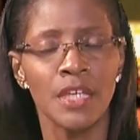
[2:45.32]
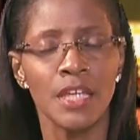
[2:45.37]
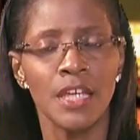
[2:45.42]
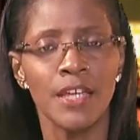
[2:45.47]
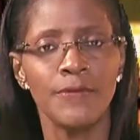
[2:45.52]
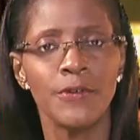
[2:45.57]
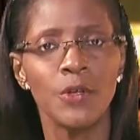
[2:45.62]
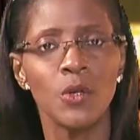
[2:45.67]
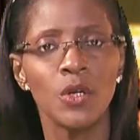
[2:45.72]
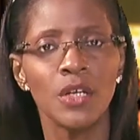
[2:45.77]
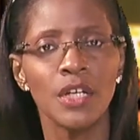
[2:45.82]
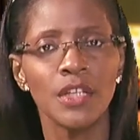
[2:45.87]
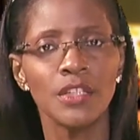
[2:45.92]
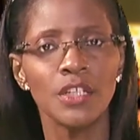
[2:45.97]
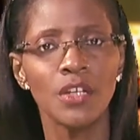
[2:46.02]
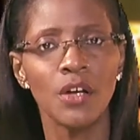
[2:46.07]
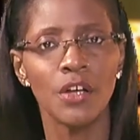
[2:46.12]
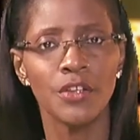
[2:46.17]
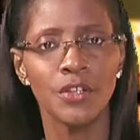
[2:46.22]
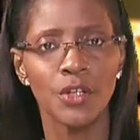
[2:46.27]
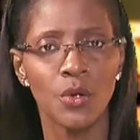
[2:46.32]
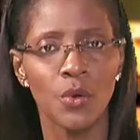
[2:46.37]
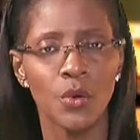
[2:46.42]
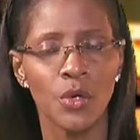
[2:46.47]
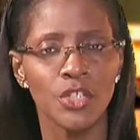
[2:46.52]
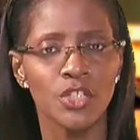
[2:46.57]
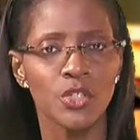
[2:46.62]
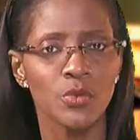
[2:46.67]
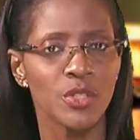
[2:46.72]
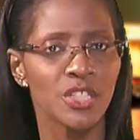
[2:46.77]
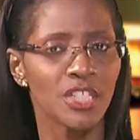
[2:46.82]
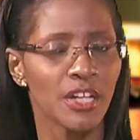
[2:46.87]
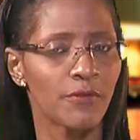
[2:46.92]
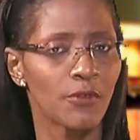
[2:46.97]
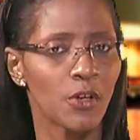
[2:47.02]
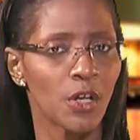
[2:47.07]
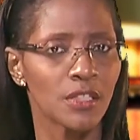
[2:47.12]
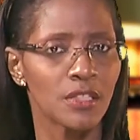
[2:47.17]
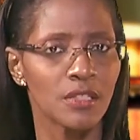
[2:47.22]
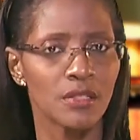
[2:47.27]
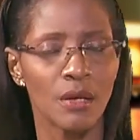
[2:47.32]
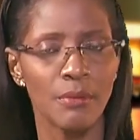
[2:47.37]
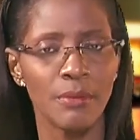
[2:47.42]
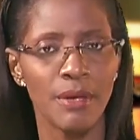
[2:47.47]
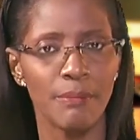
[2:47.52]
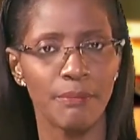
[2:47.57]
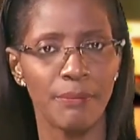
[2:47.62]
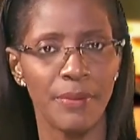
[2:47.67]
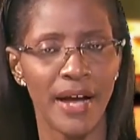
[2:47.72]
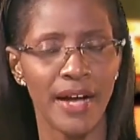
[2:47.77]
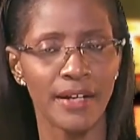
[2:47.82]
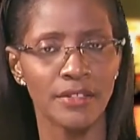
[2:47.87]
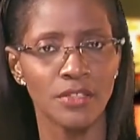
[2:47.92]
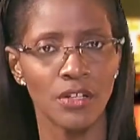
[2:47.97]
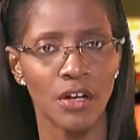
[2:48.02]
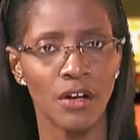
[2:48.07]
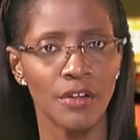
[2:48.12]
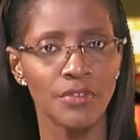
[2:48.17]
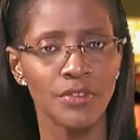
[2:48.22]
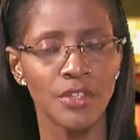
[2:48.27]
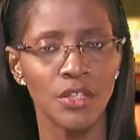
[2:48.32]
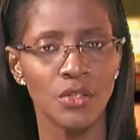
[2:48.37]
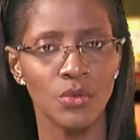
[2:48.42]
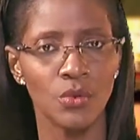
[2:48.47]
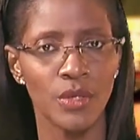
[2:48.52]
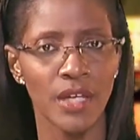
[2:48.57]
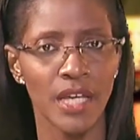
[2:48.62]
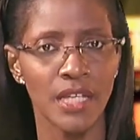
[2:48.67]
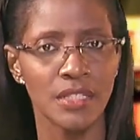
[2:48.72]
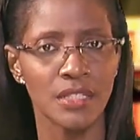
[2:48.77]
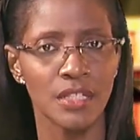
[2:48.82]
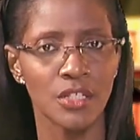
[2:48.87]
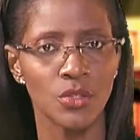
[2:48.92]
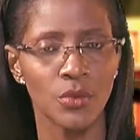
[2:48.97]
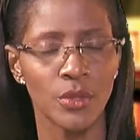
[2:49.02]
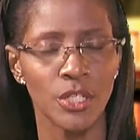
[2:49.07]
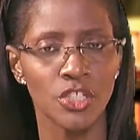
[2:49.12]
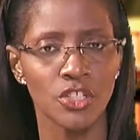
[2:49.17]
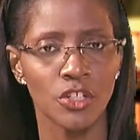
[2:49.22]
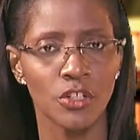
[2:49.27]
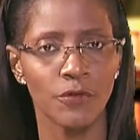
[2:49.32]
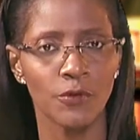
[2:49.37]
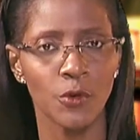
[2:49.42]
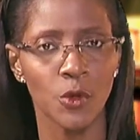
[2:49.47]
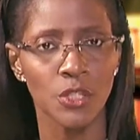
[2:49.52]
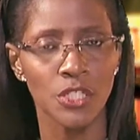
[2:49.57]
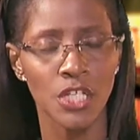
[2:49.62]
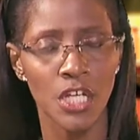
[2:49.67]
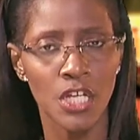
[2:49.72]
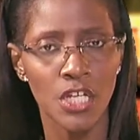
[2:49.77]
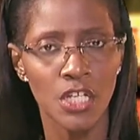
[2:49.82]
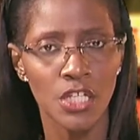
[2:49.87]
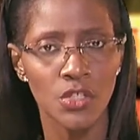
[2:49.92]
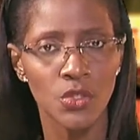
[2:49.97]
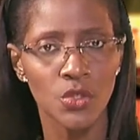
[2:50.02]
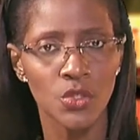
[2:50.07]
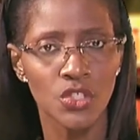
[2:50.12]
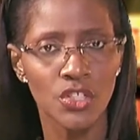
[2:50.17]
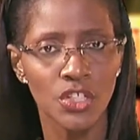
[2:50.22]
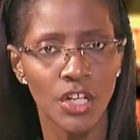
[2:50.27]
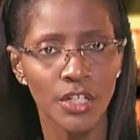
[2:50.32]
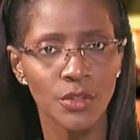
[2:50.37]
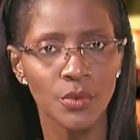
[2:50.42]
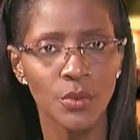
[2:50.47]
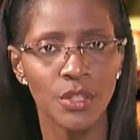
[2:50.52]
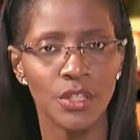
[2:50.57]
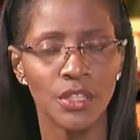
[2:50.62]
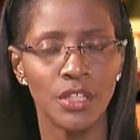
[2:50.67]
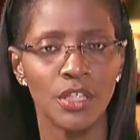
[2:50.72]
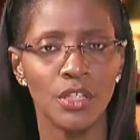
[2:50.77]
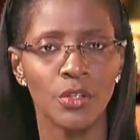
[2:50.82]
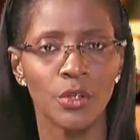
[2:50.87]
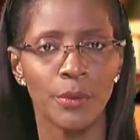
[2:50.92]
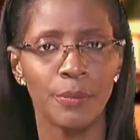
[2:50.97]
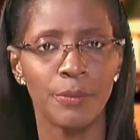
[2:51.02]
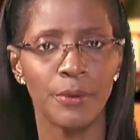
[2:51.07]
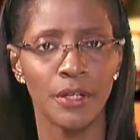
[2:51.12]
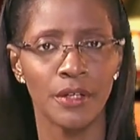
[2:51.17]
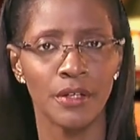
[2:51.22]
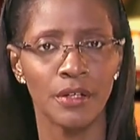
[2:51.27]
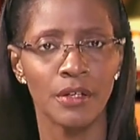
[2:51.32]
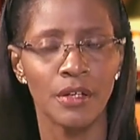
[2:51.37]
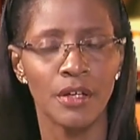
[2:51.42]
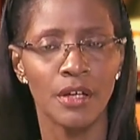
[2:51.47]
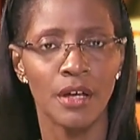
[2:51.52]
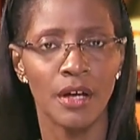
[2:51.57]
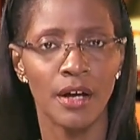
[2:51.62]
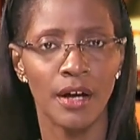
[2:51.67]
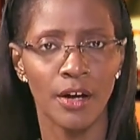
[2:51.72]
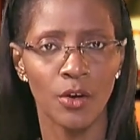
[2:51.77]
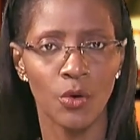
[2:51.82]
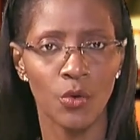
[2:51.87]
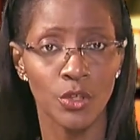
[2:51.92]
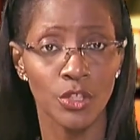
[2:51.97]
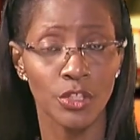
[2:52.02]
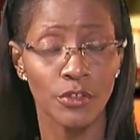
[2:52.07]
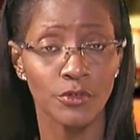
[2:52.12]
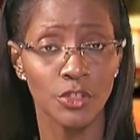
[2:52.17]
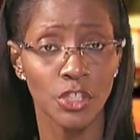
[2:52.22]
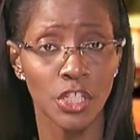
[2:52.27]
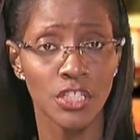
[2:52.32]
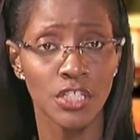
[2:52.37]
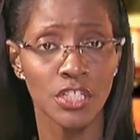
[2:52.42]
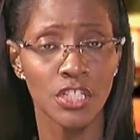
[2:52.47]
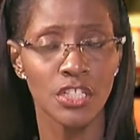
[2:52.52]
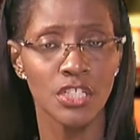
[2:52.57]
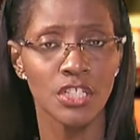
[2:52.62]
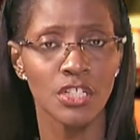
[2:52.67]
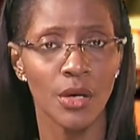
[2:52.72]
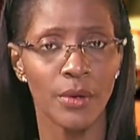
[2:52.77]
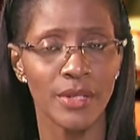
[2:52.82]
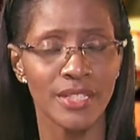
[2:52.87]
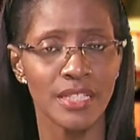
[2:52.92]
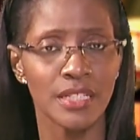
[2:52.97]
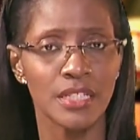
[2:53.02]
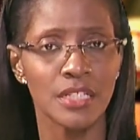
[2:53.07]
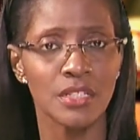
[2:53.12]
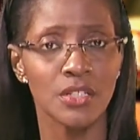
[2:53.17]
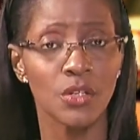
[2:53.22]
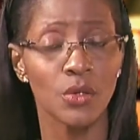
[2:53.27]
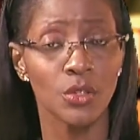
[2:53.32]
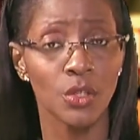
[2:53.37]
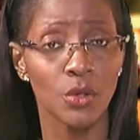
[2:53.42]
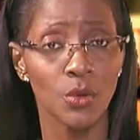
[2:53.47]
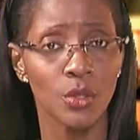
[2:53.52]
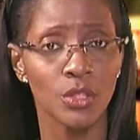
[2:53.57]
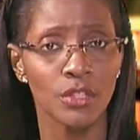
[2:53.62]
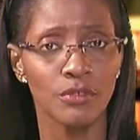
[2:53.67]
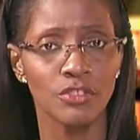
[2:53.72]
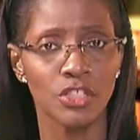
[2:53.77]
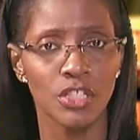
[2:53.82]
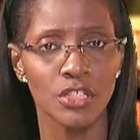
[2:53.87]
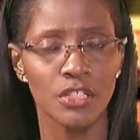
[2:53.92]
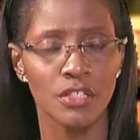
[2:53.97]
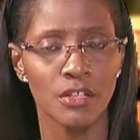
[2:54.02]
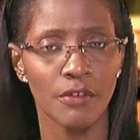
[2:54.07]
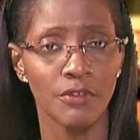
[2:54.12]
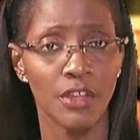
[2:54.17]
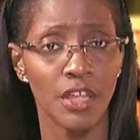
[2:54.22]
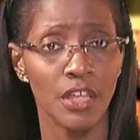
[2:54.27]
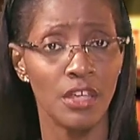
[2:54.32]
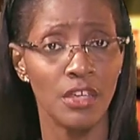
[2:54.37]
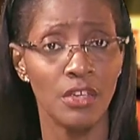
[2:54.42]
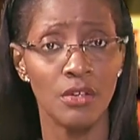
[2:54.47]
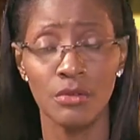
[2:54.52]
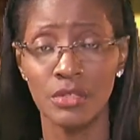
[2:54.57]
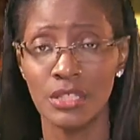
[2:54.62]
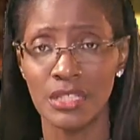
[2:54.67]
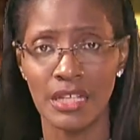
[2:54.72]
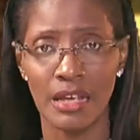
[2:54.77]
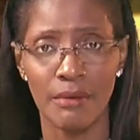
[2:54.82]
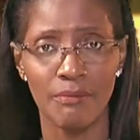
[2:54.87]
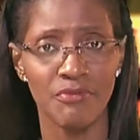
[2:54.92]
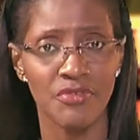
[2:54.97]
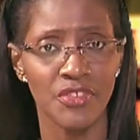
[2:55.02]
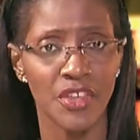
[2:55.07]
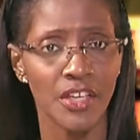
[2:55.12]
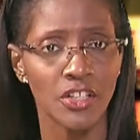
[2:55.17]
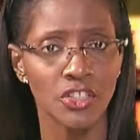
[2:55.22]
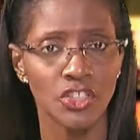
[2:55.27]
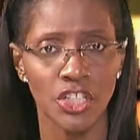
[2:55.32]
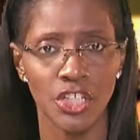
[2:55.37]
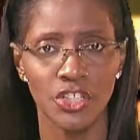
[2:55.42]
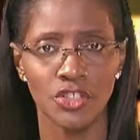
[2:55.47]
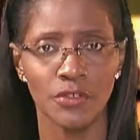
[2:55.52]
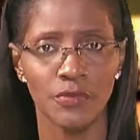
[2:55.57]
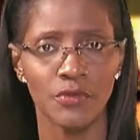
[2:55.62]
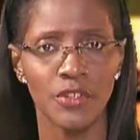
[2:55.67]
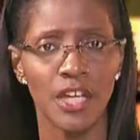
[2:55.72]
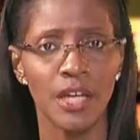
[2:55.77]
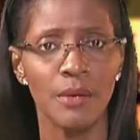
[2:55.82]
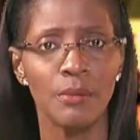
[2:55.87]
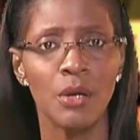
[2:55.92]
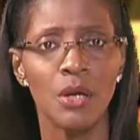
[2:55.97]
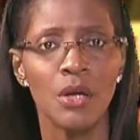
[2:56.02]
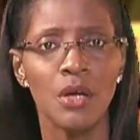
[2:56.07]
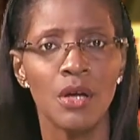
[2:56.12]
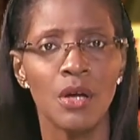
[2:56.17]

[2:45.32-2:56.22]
If you look at the other courts which have got some impact on the UK situation, of course, you start with the European Court of Justice, now as it is known, the Court of Justice of the EU, same thing, change of name.